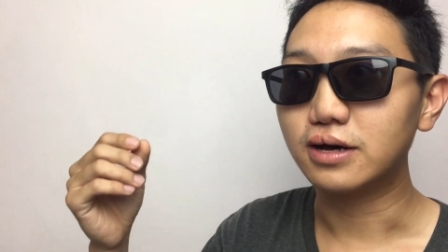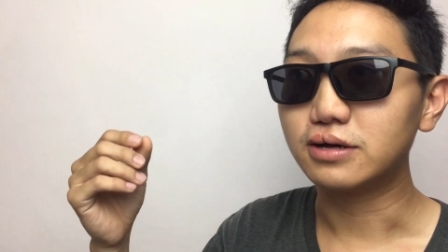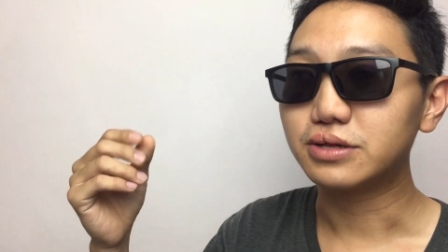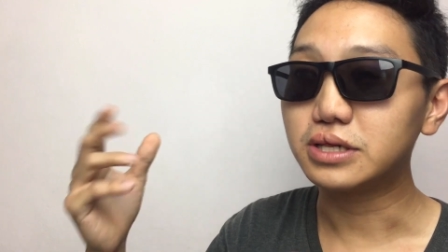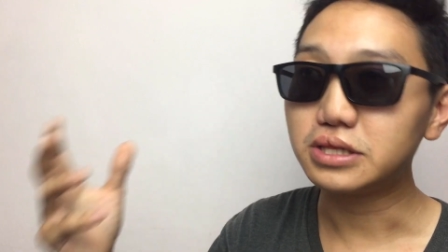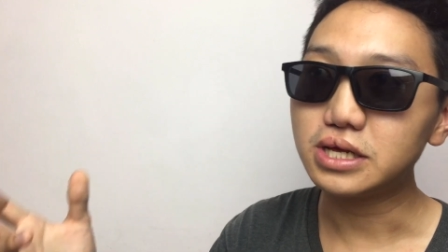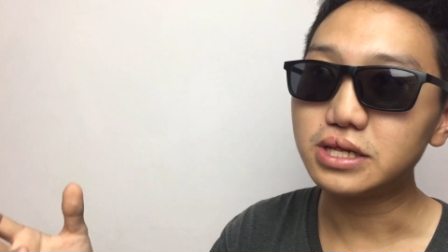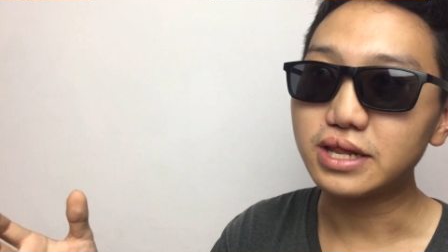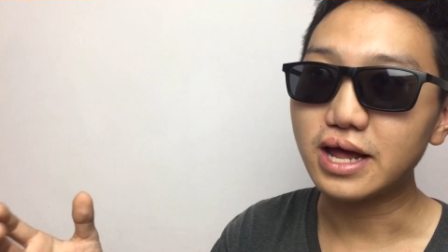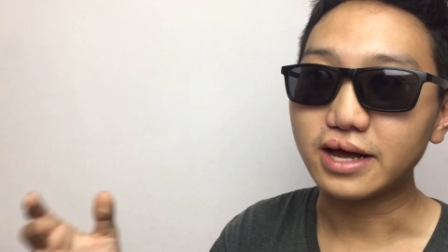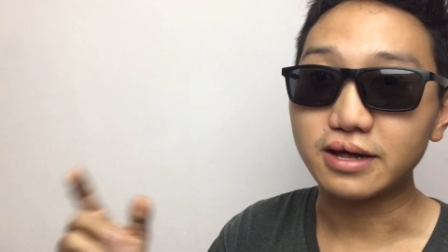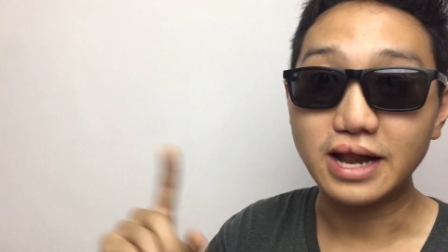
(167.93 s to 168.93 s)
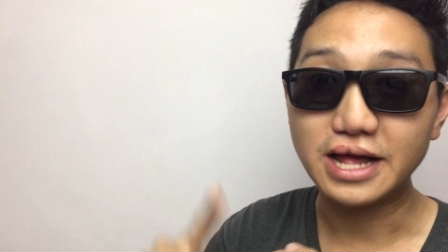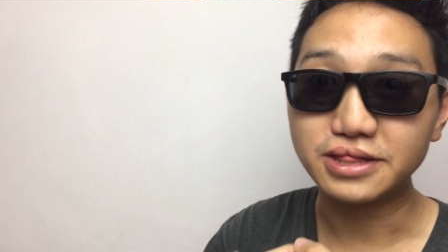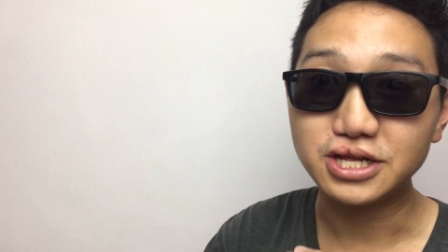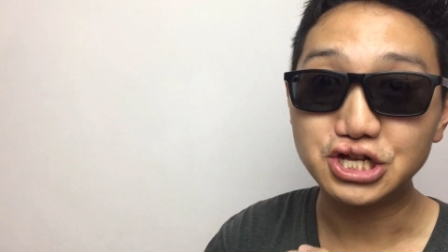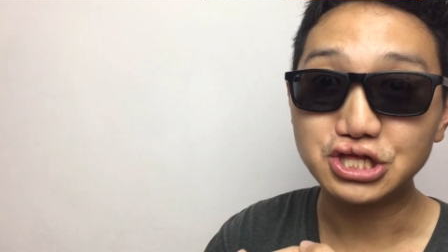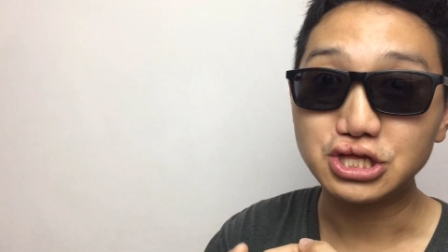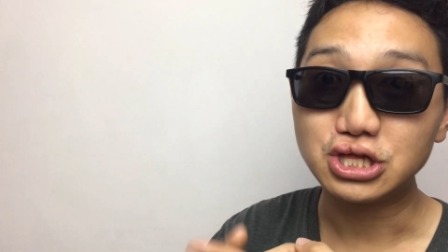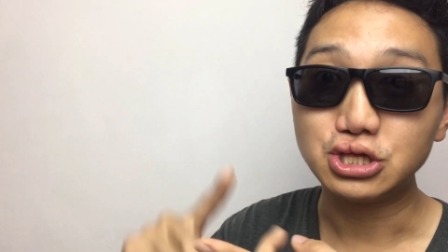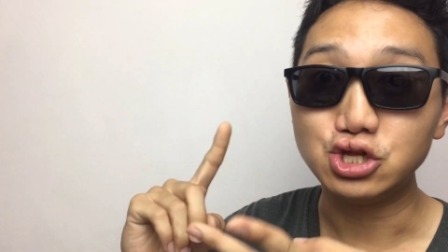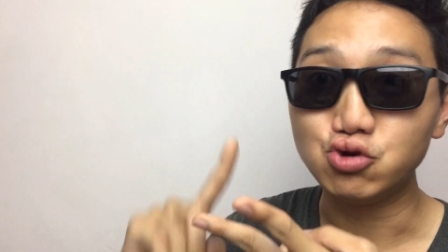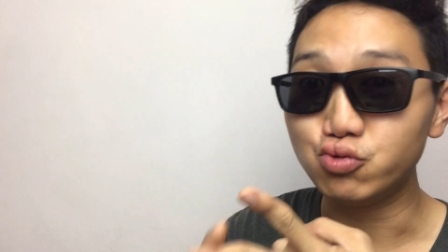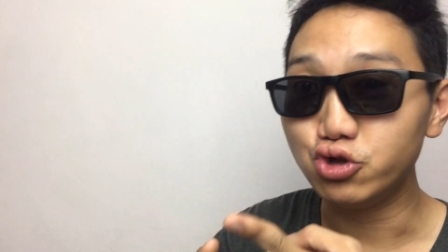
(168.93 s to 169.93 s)
Cities like London,
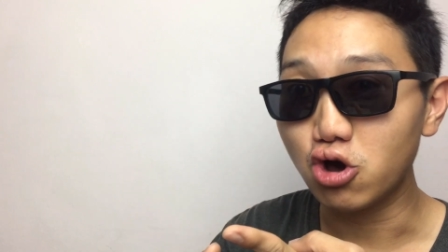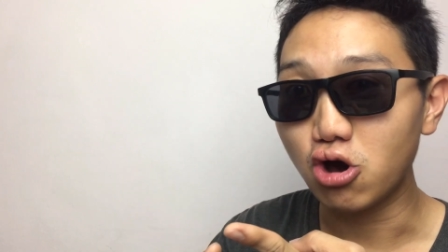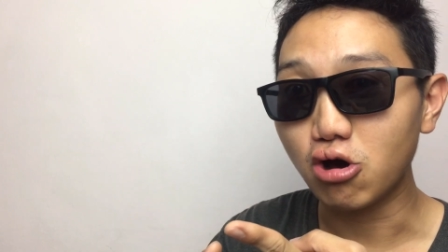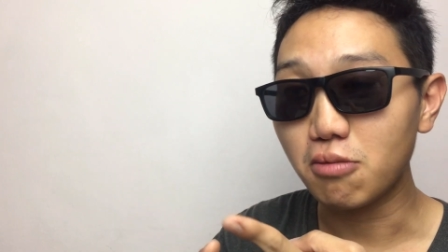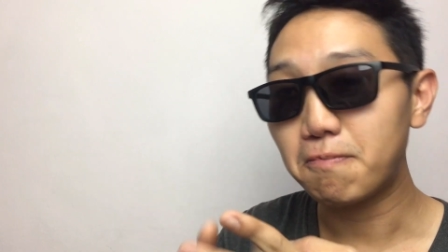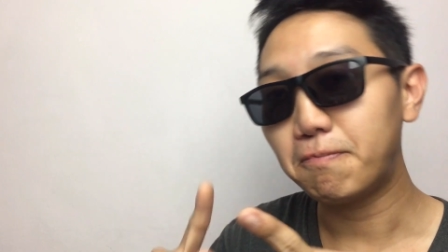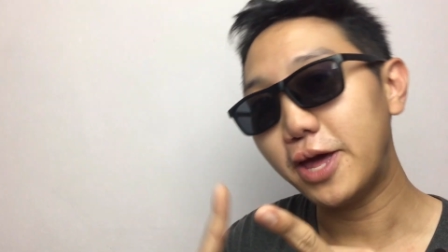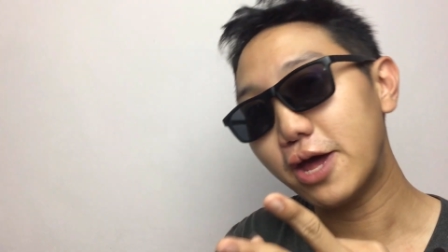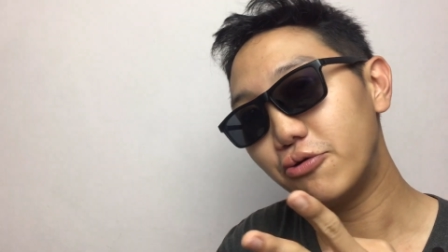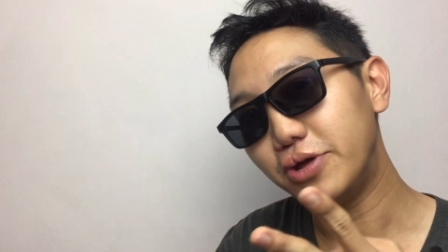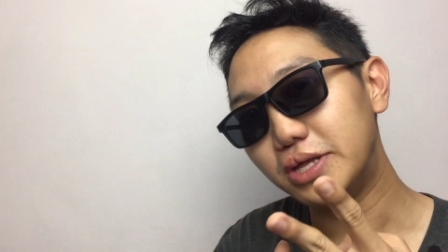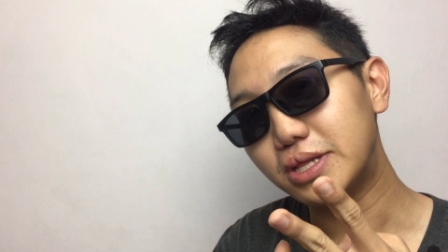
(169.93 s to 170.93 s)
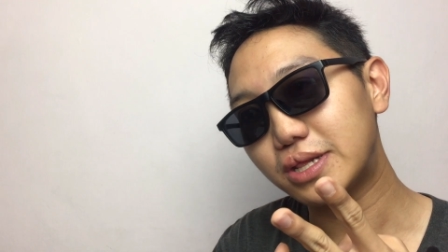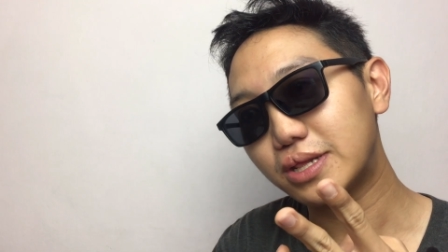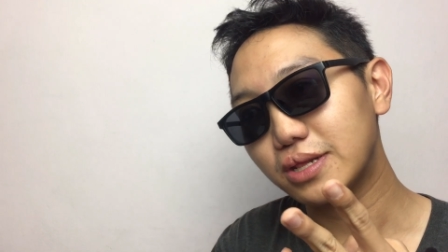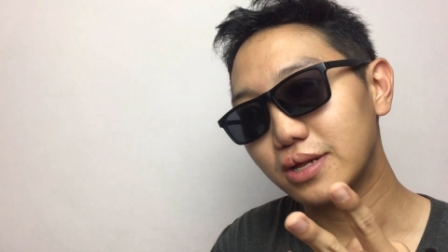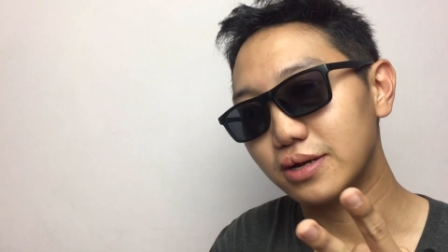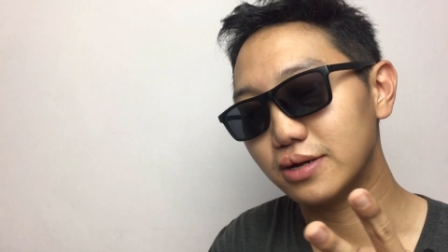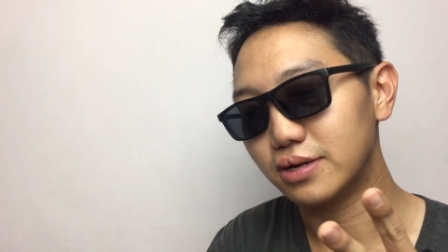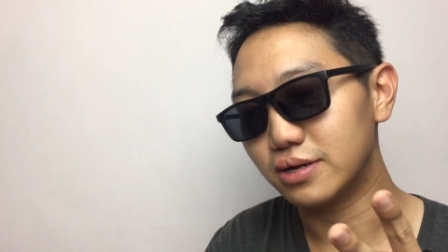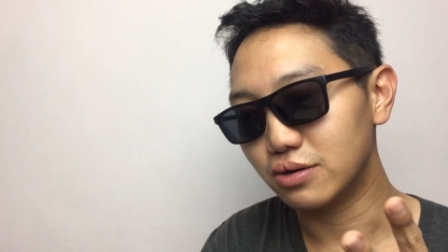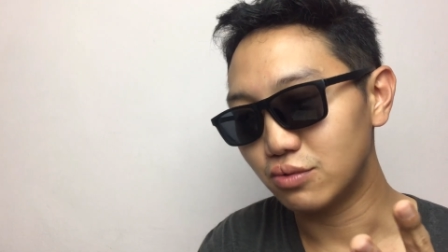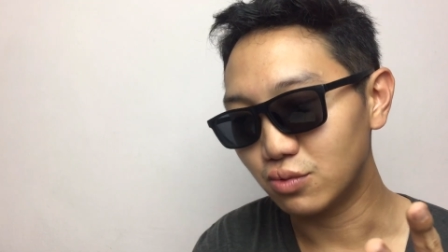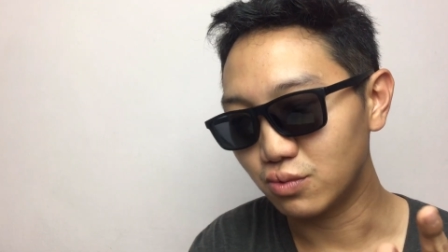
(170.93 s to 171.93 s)
New York, Paris,
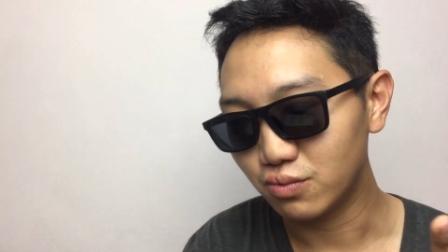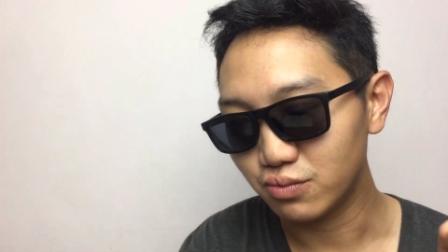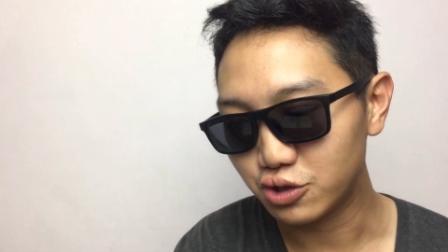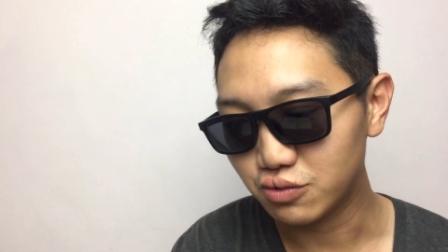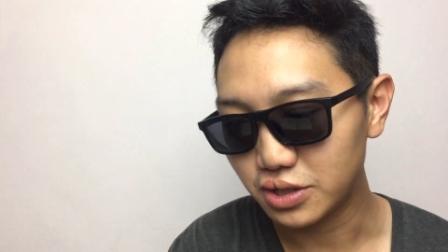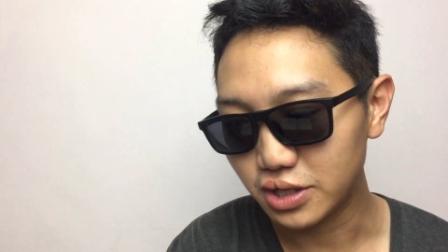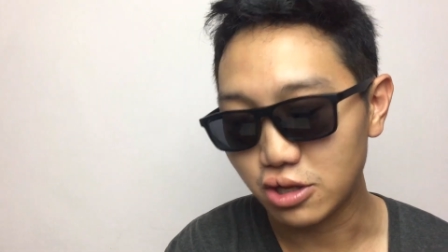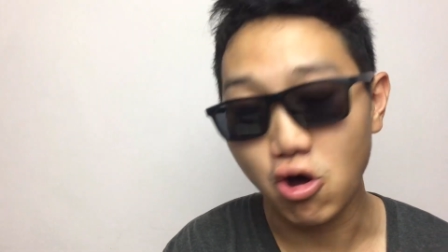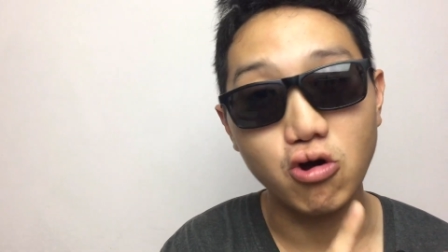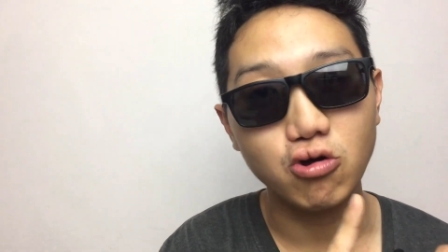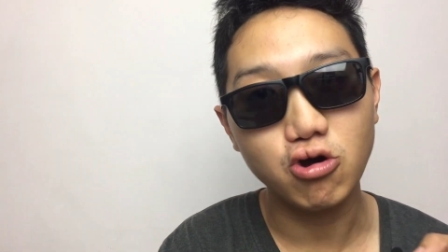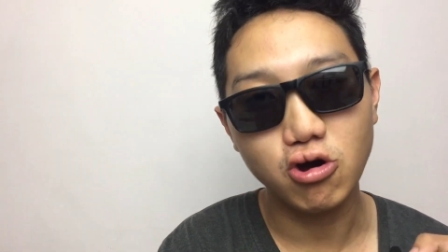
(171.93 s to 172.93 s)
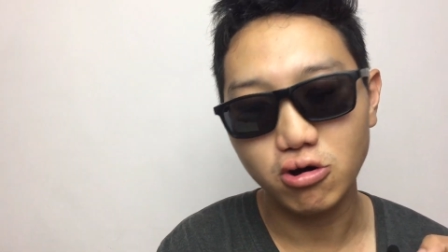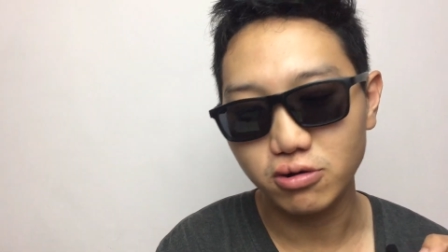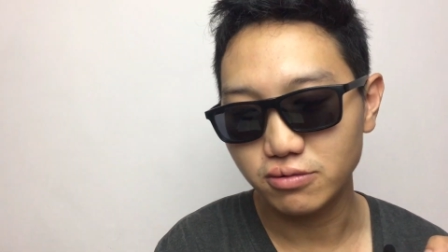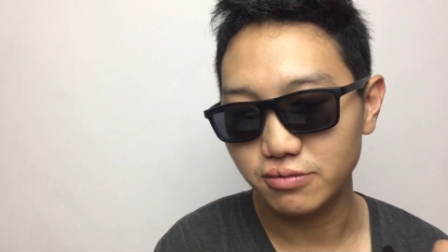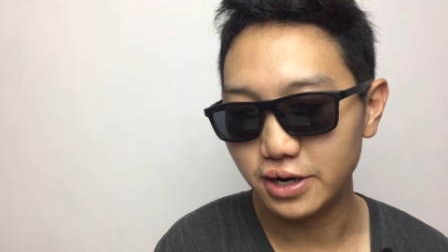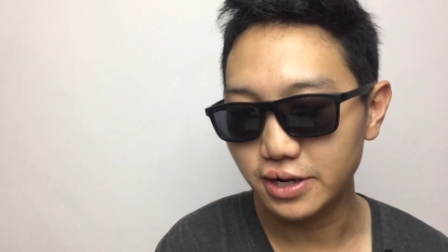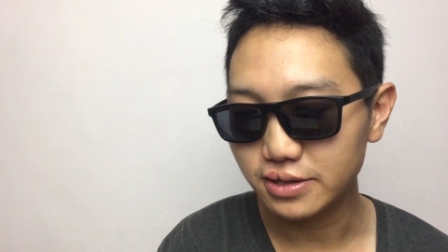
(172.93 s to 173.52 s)
which one again? Hong Kong, right?